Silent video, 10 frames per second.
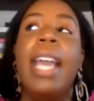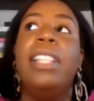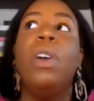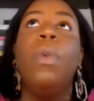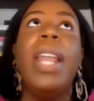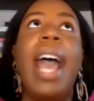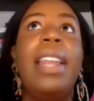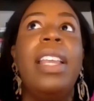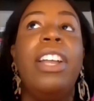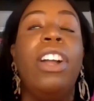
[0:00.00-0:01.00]
And so what
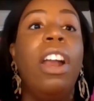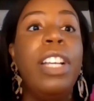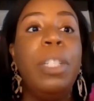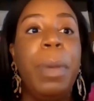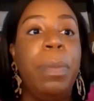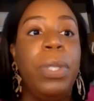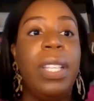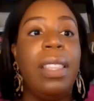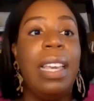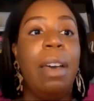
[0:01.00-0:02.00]
I encourage people
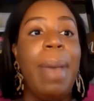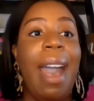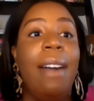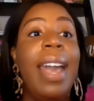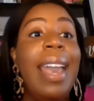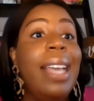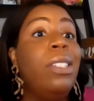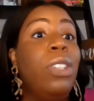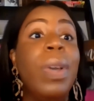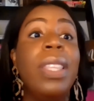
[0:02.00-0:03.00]
to think about
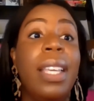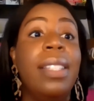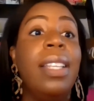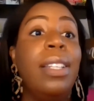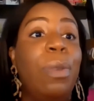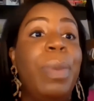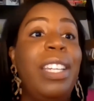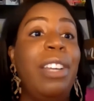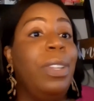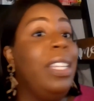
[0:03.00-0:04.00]
is doing things a little bit
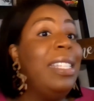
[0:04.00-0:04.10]
different.